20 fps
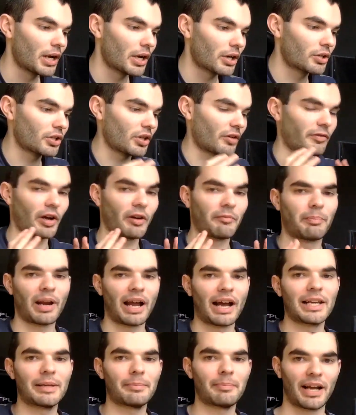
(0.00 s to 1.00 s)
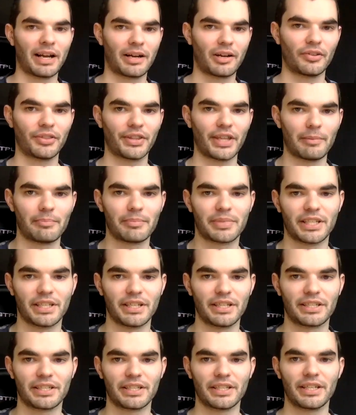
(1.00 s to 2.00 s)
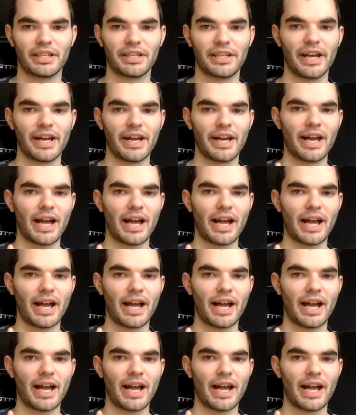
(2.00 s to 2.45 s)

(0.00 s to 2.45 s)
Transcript: because I've played it back on the MCC,